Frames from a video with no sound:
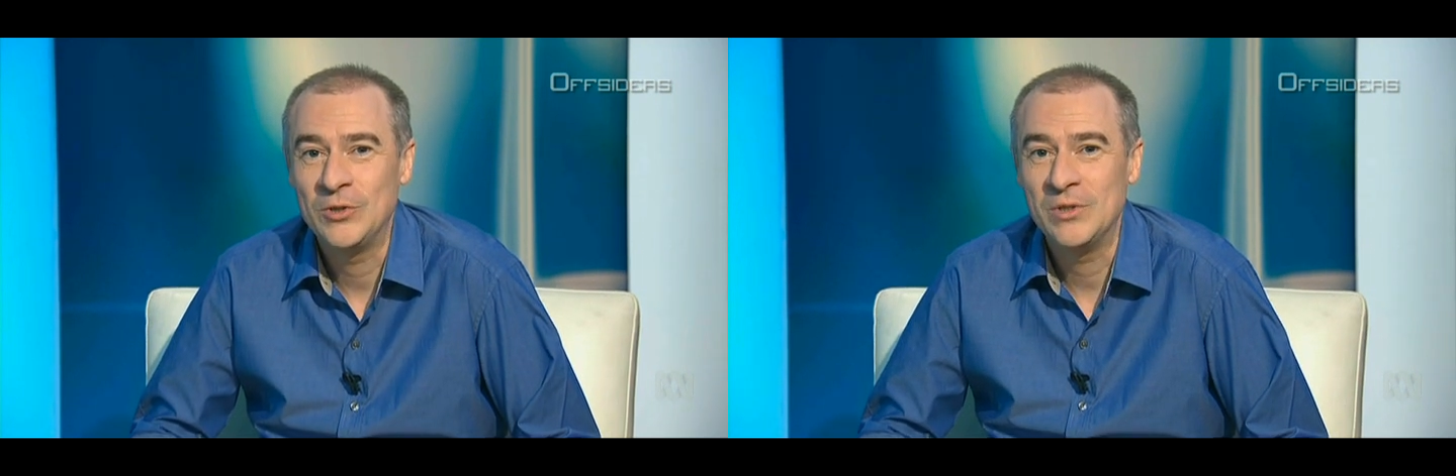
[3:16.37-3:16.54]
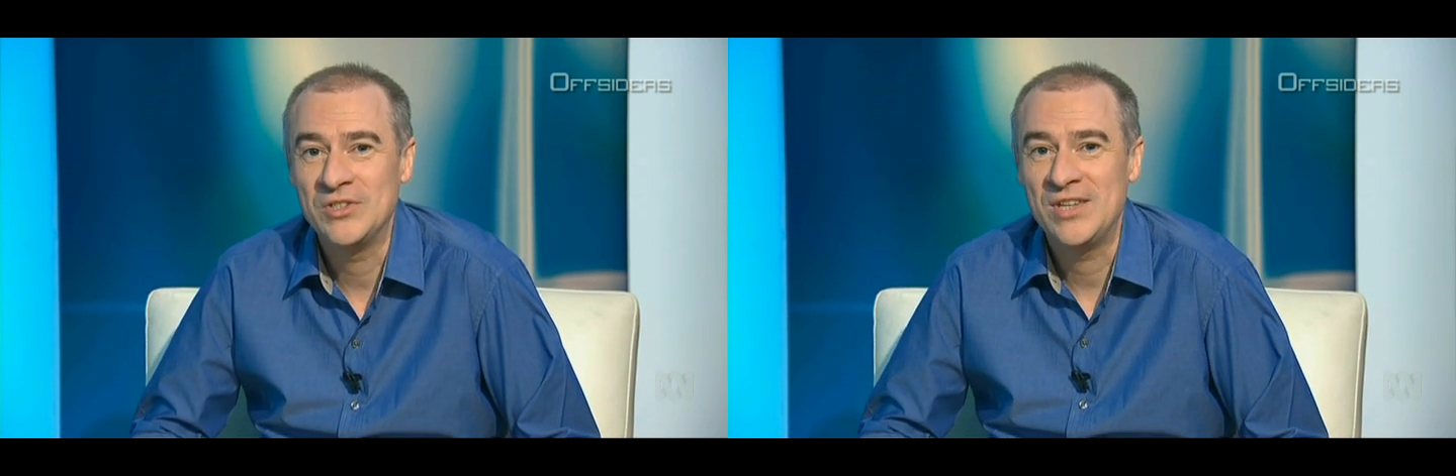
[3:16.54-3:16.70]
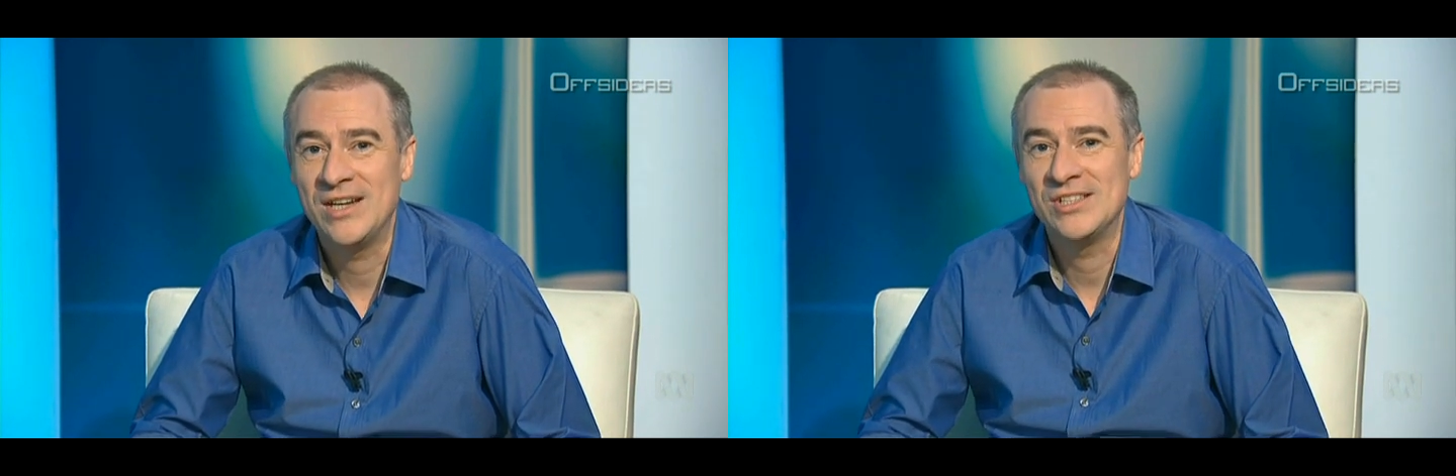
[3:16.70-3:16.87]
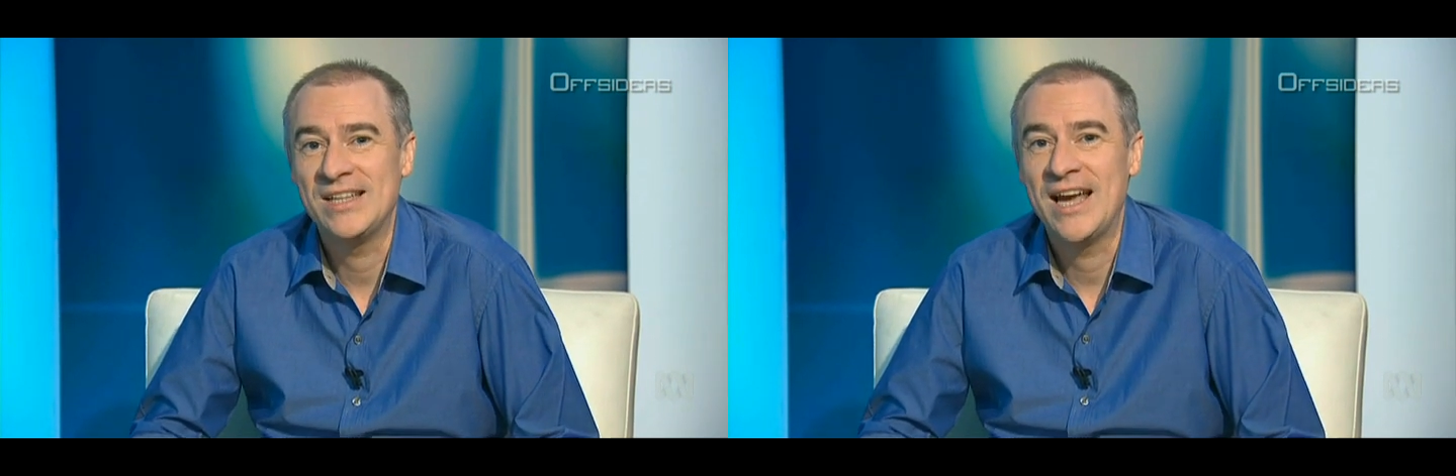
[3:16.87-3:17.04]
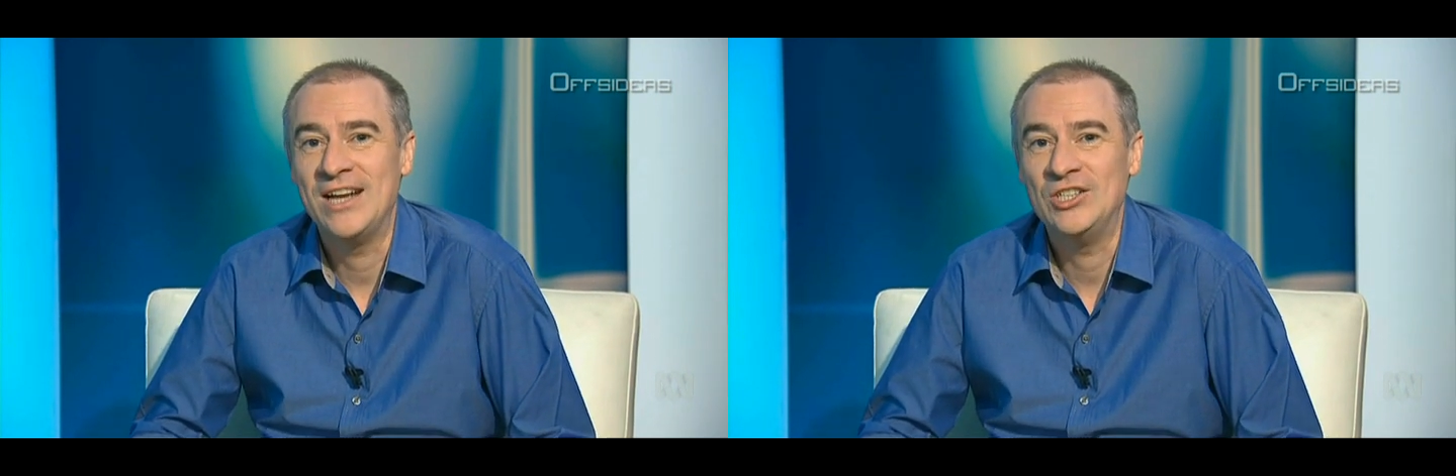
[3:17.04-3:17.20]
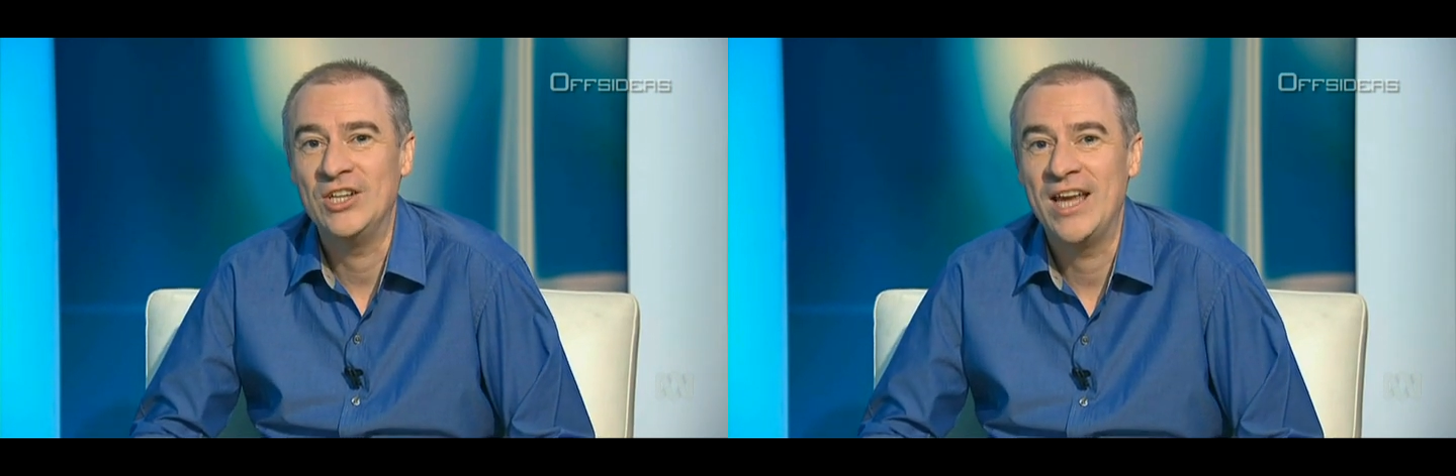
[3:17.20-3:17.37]
who are centre
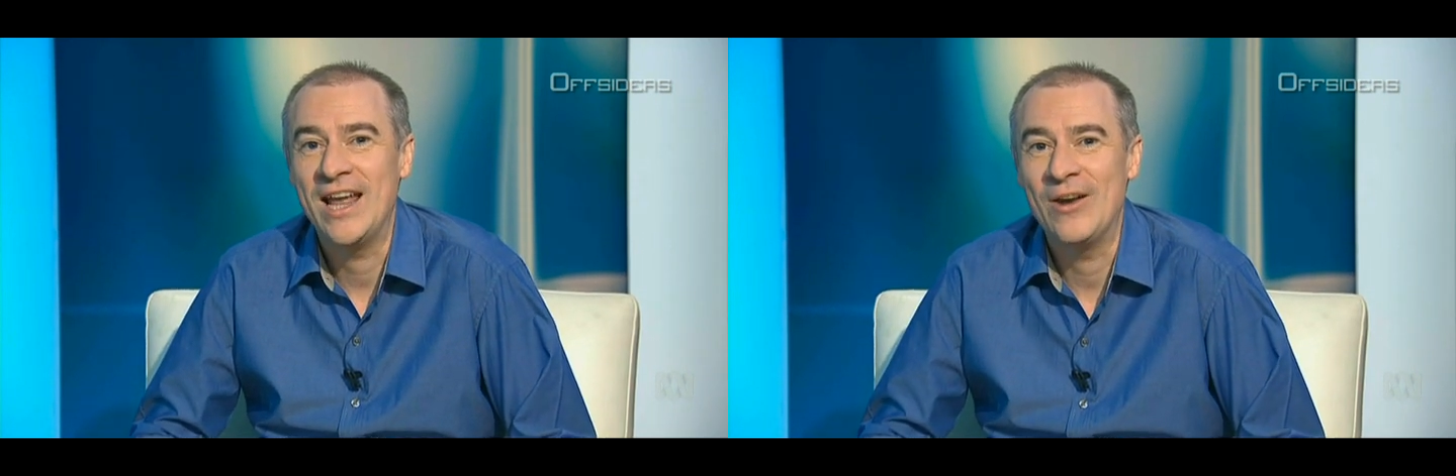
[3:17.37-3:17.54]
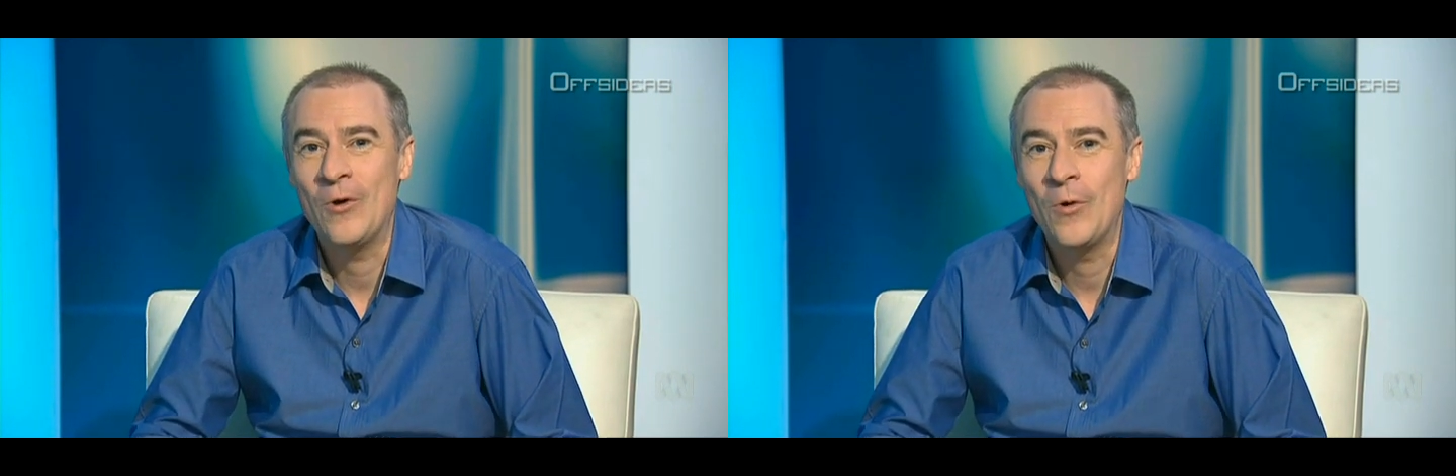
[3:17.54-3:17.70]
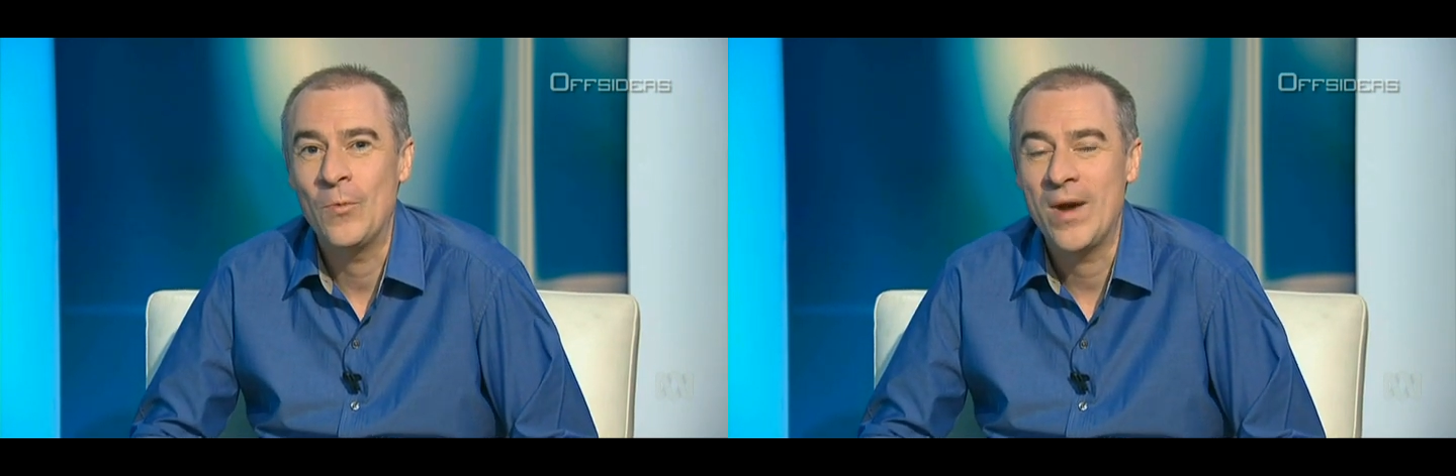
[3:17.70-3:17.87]
stage again on